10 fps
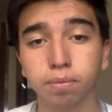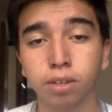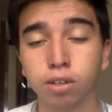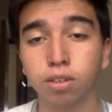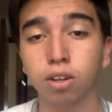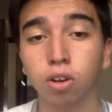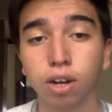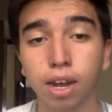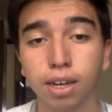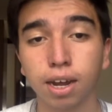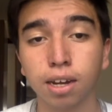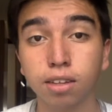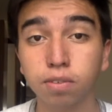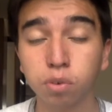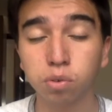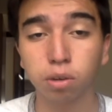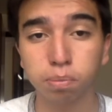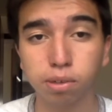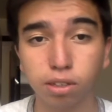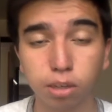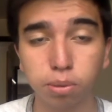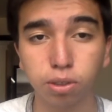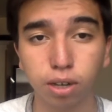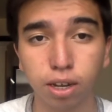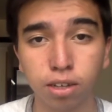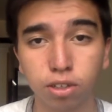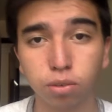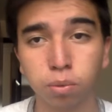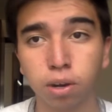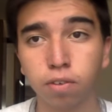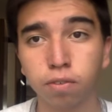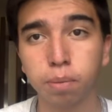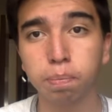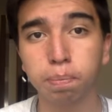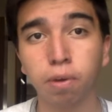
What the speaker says: there is not like an individual perception. Each one of the